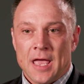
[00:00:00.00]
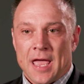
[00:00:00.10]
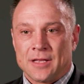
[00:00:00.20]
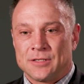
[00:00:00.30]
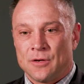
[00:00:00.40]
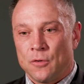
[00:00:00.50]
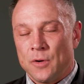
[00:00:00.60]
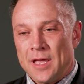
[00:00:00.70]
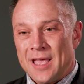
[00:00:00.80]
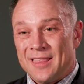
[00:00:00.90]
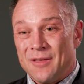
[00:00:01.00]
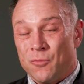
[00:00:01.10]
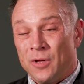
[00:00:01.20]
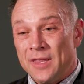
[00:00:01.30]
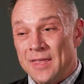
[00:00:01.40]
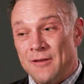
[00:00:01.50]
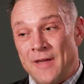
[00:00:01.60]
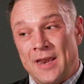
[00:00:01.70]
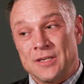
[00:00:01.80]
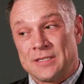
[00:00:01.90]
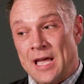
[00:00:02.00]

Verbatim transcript: And so, really, the advantages